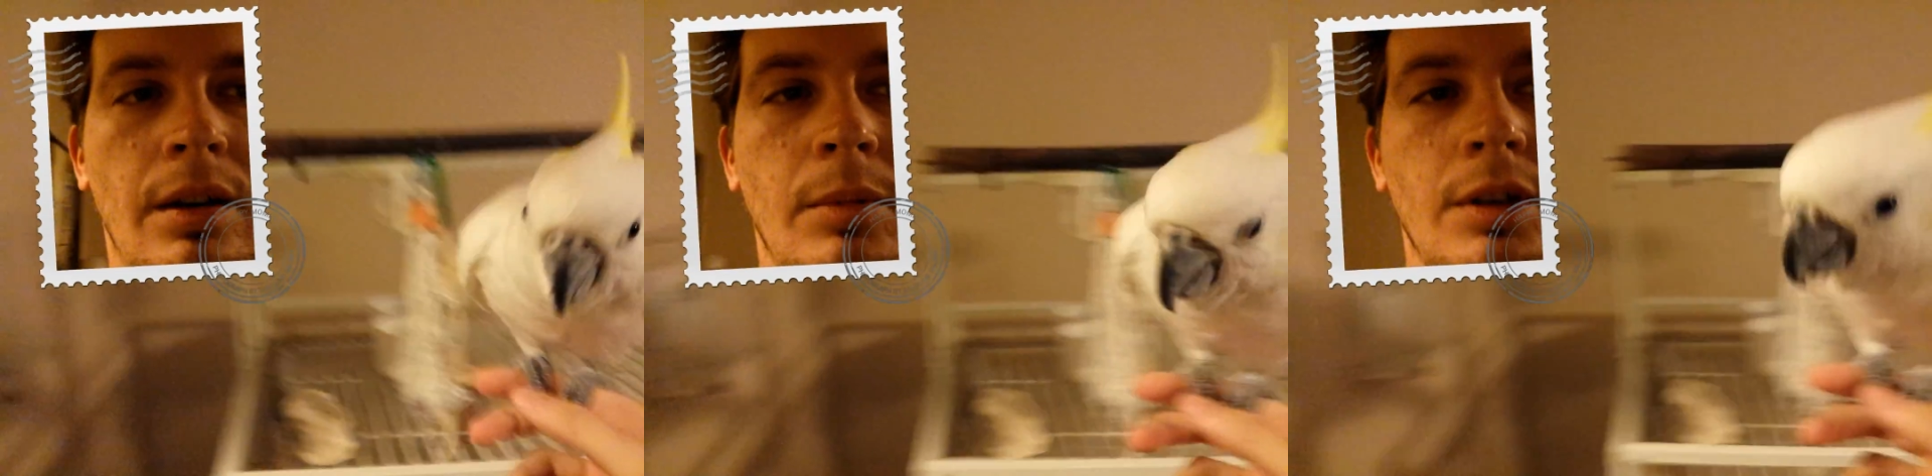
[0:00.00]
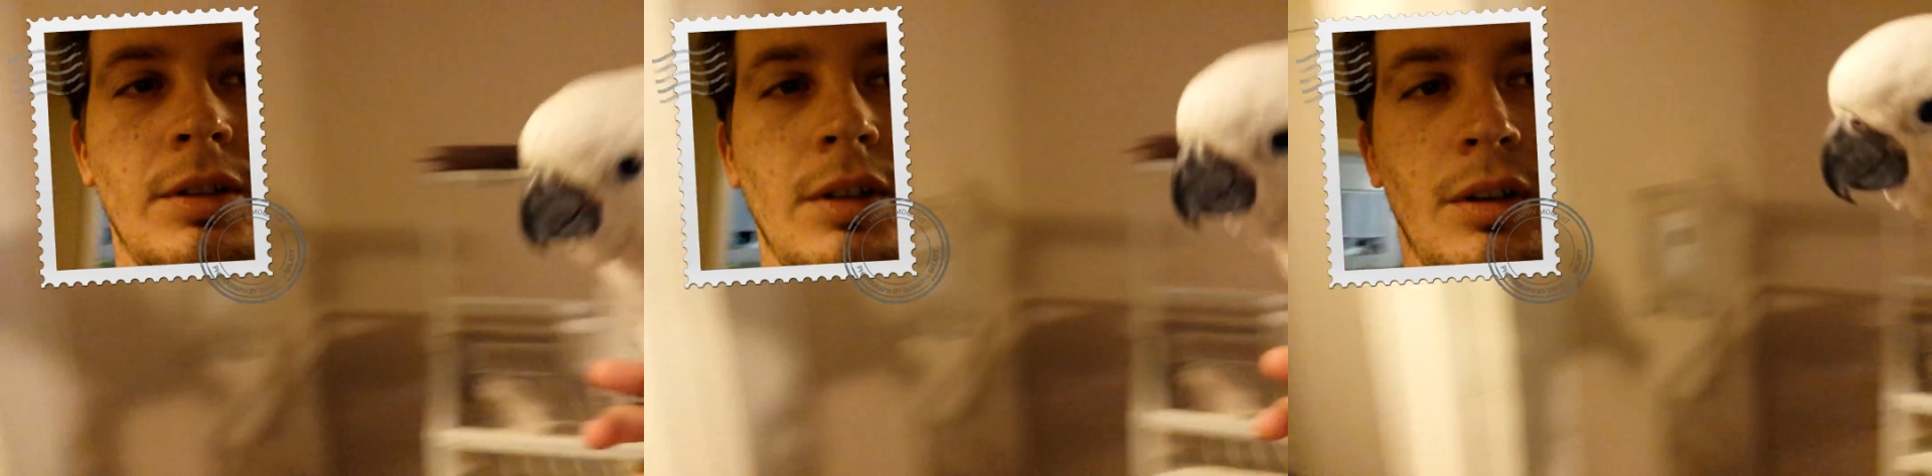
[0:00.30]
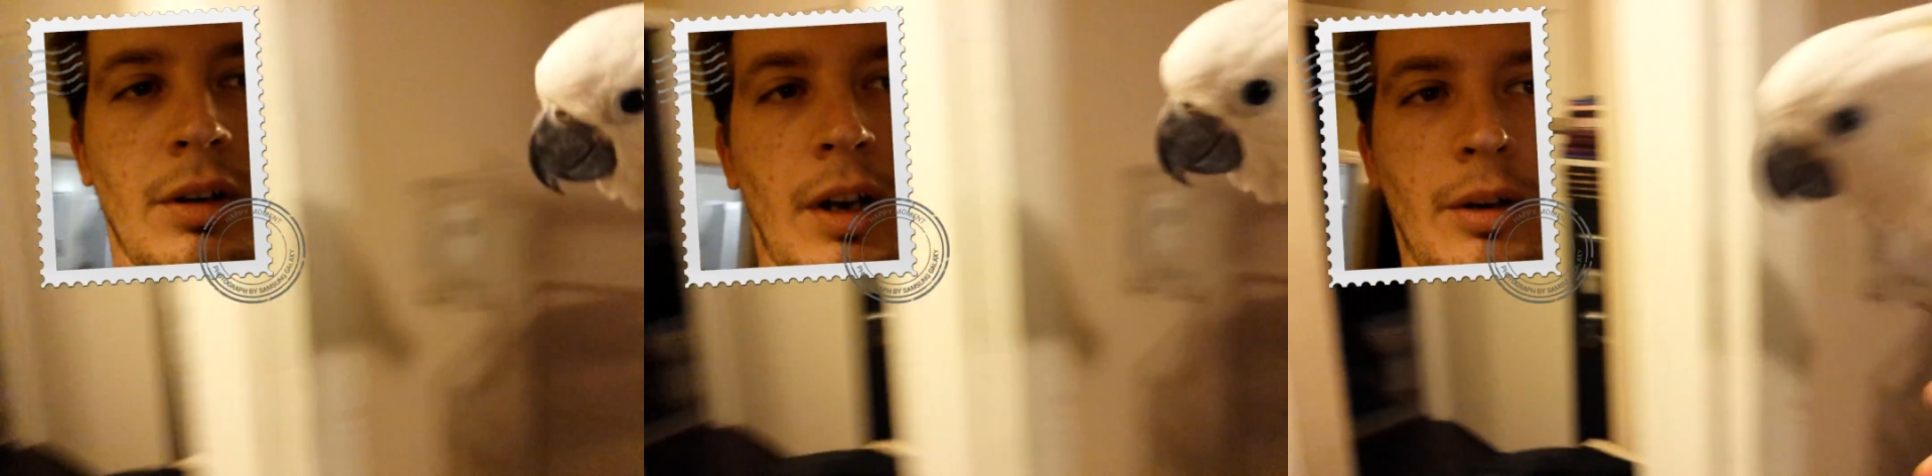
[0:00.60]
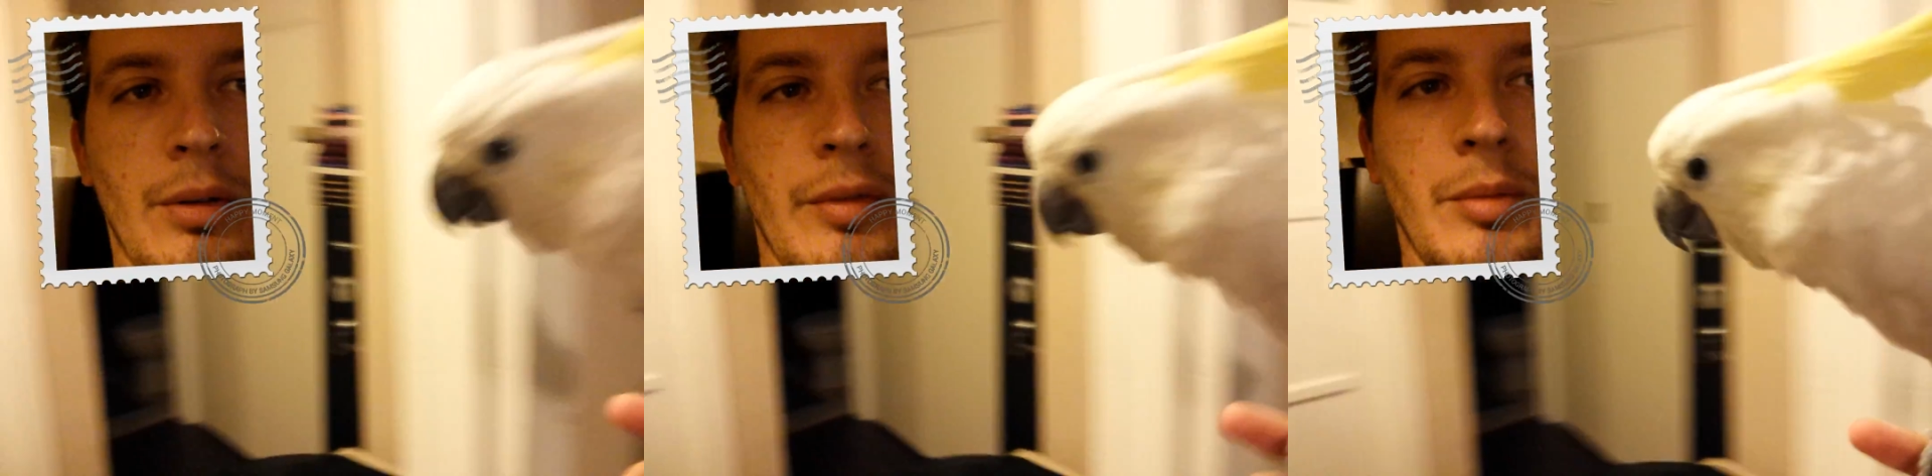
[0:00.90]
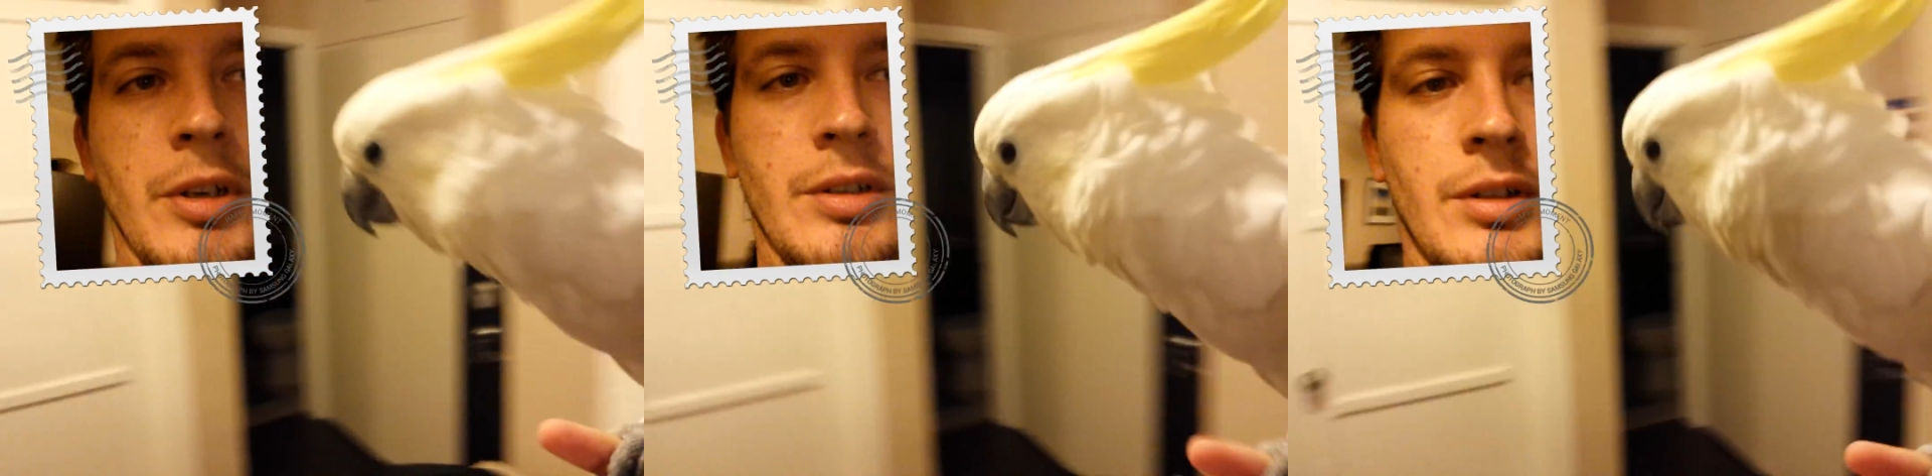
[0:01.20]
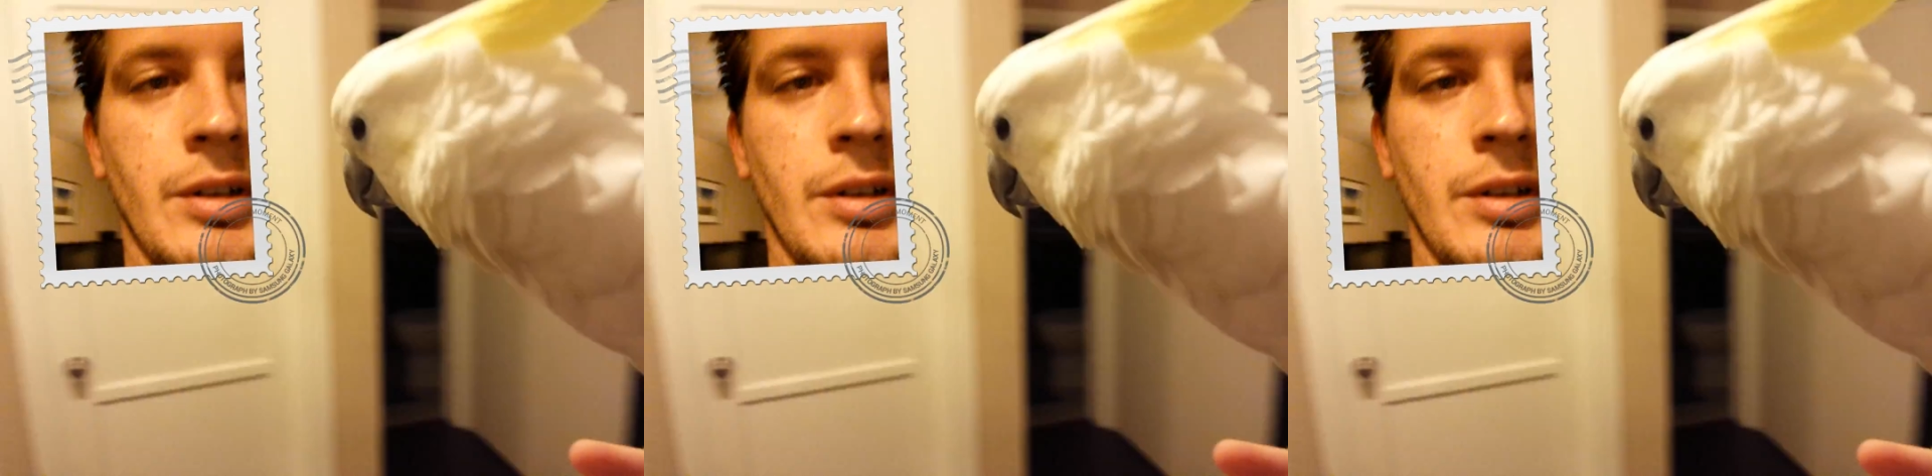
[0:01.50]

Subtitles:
I'm going to take her out of the picture